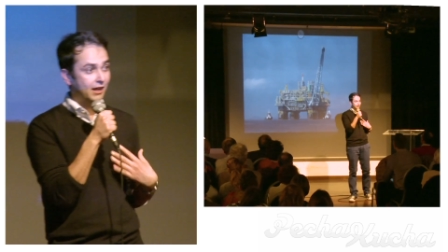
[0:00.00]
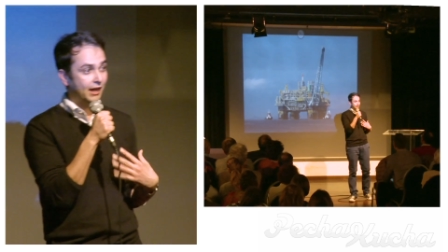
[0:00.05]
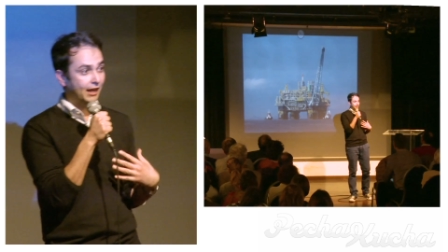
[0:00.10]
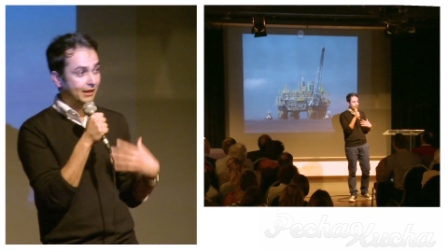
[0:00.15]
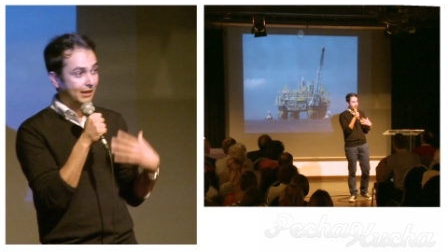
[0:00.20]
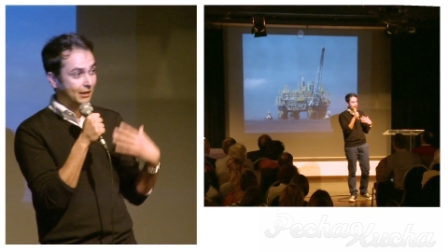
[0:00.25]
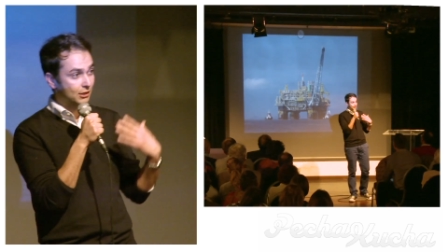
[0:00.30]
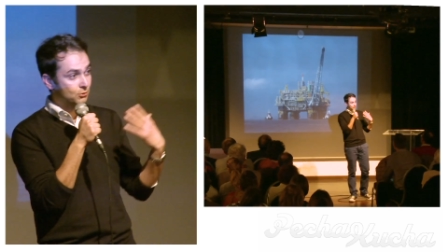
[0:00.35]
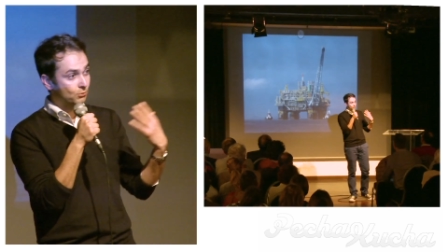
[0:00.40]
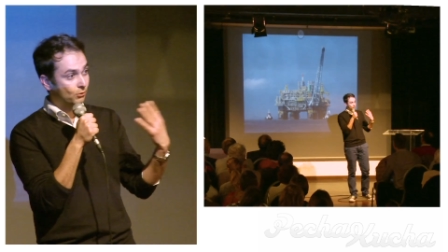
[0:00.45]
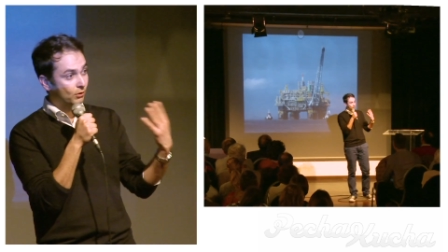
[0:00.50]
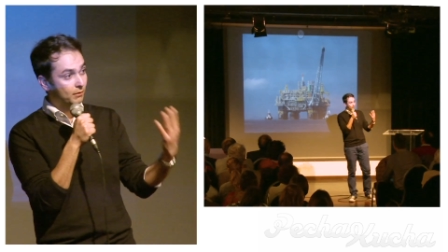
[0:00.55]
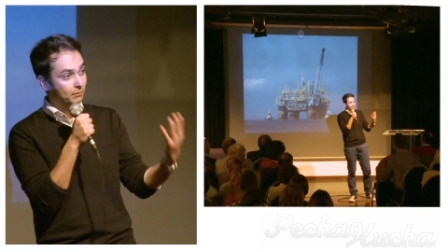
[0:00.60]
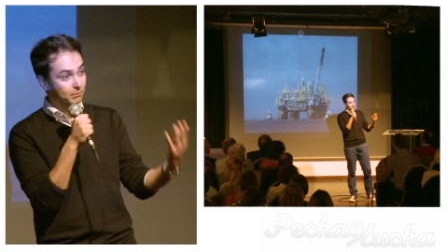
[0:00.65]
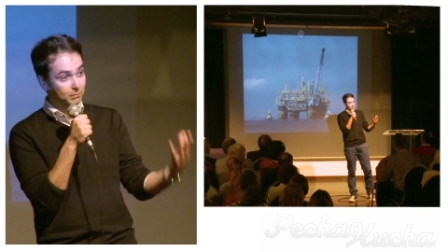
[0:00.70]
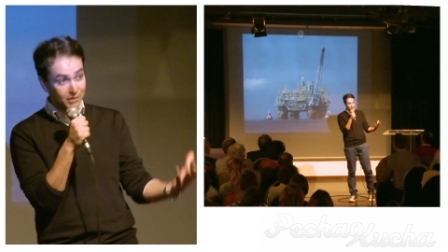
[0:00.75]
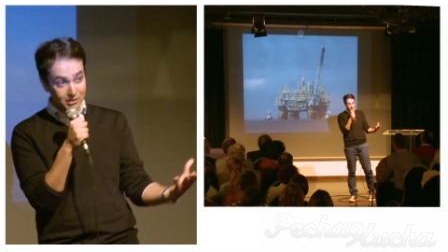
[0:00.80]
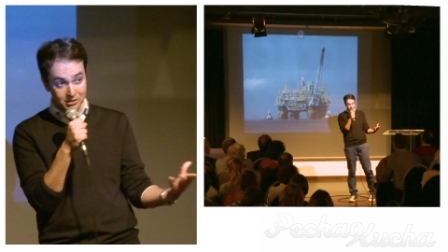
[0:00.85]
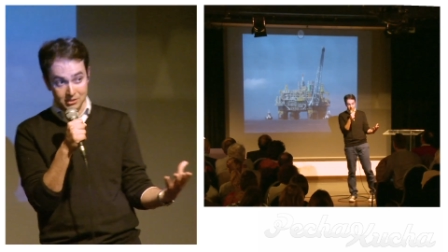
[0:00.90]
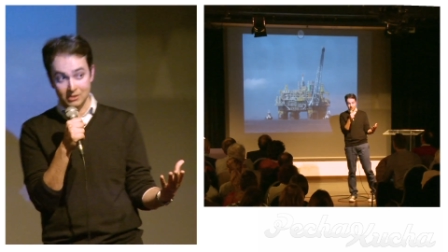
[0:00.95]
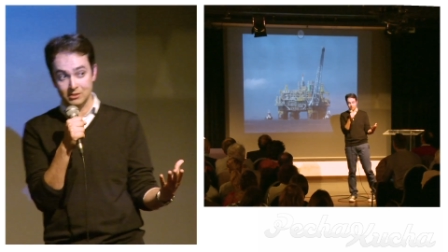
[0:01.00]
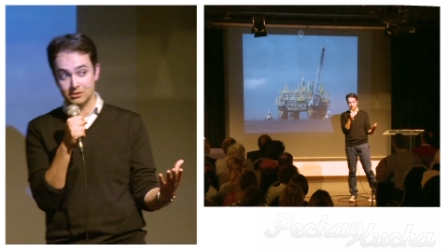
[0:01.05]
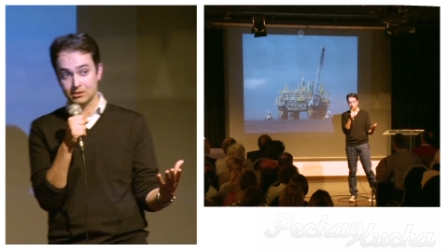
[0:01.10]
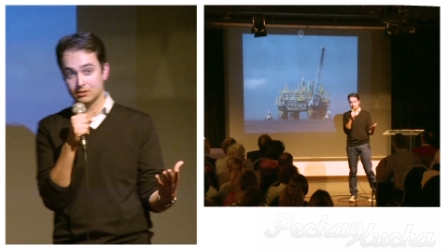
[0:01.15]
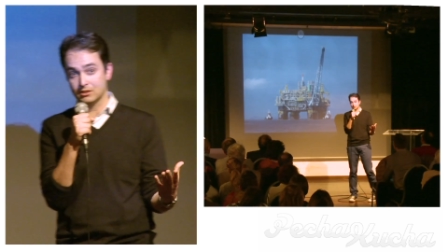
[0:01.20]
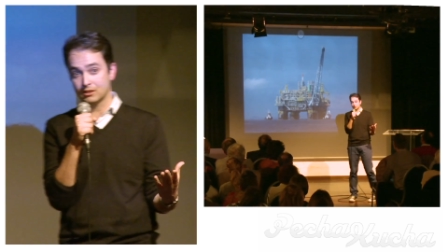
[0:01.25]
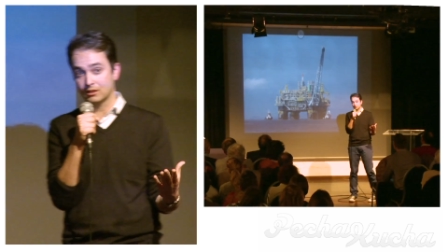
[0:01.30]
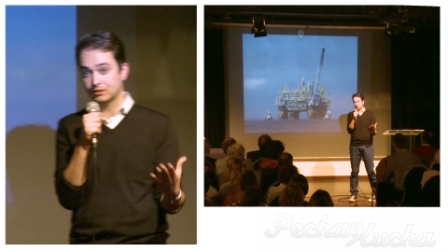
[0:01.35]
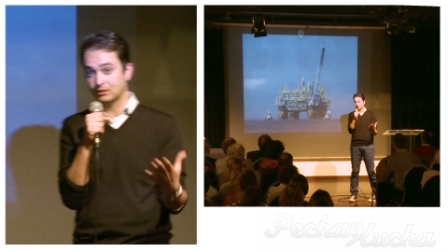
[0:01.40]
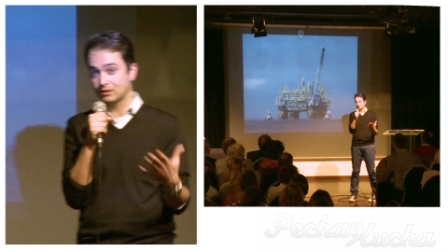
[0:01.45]
and that's what
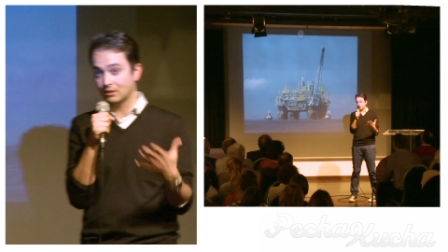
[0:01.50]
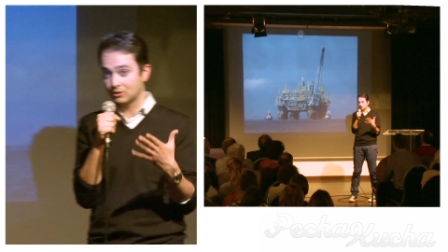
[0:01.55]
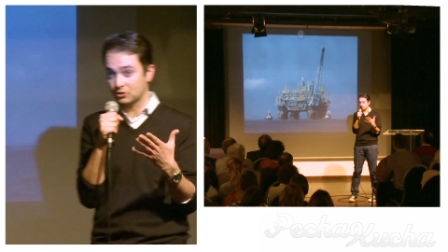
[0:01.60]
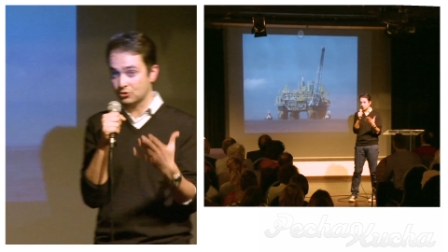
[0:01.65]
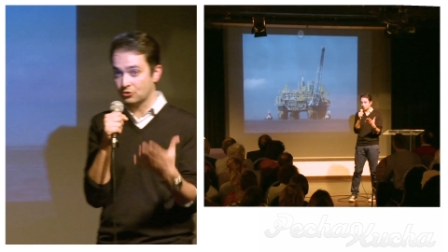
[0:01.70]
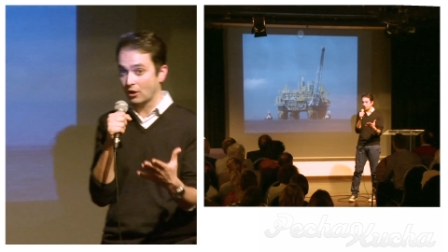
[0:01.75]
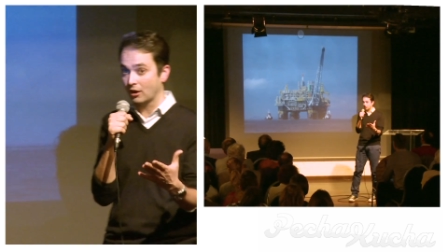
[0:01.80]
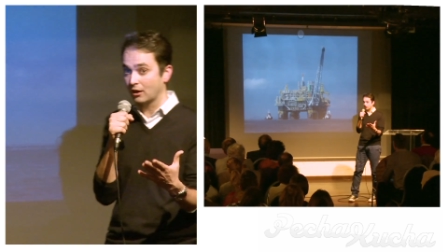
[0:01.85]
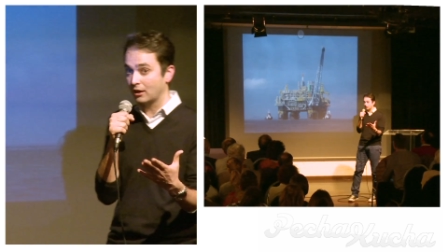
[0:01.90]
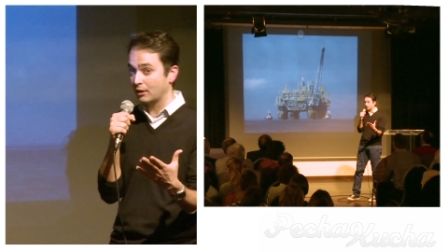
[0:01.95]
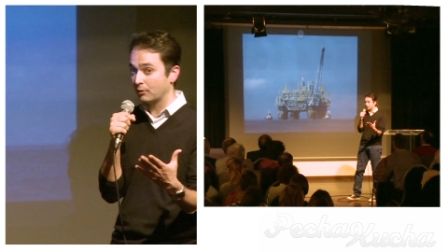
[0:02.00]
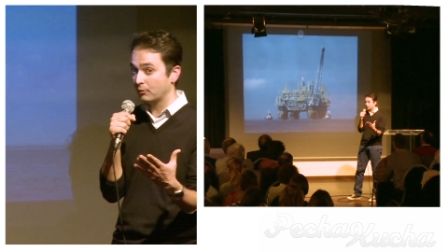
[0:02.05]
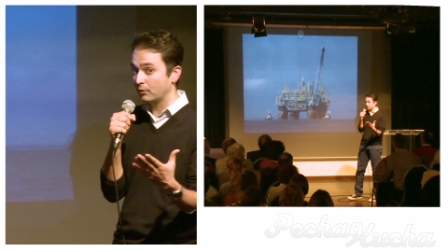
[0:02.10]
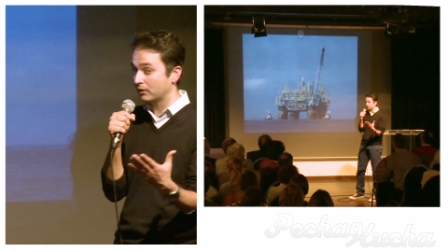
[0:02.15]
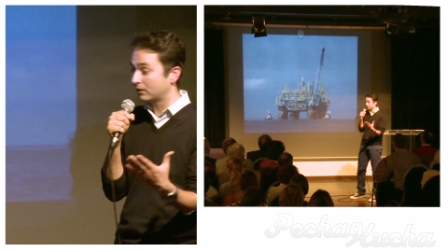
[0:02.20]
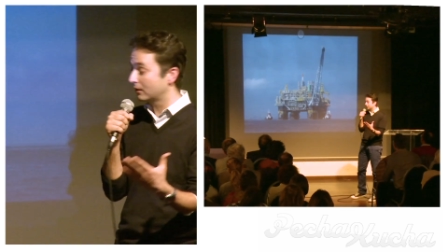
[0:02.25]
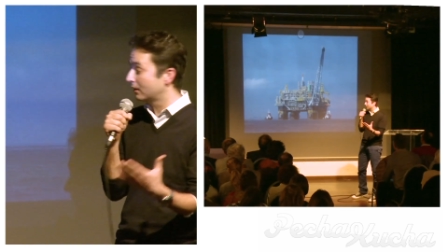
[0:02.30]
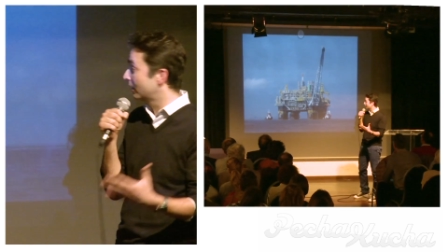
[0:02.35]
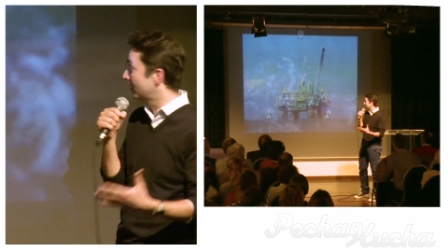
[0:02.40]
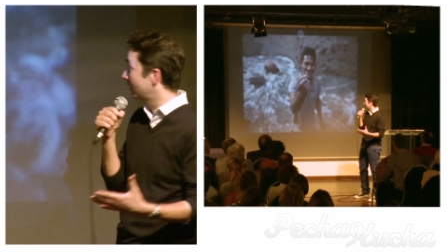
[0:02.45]
businesses are struggling with